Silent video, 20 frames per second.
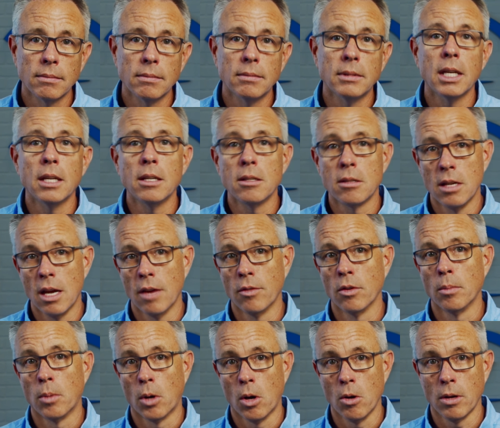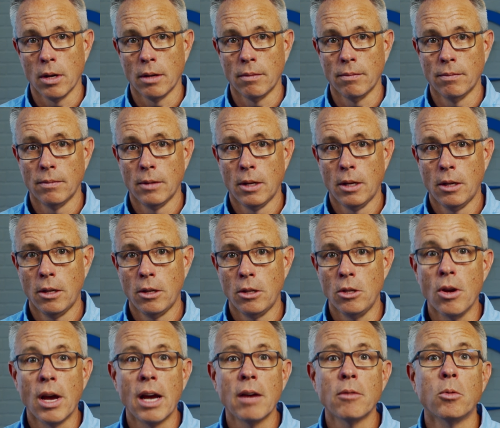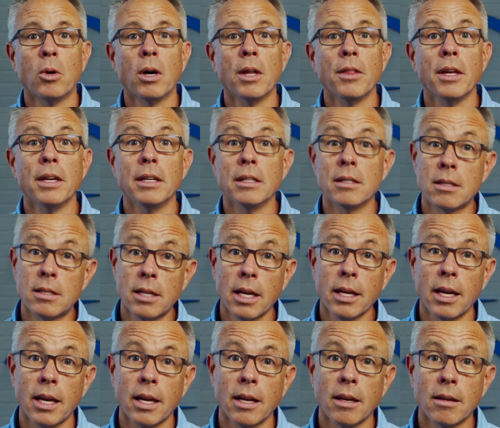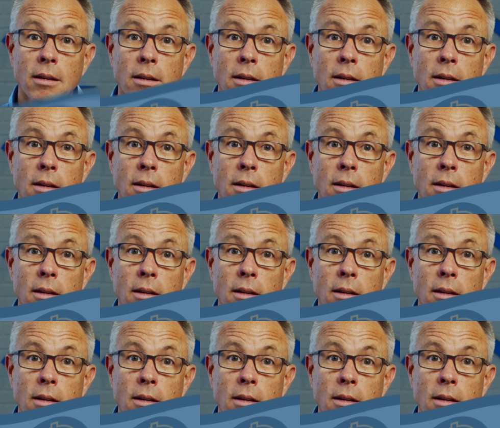that is never broken. You have one that is ticking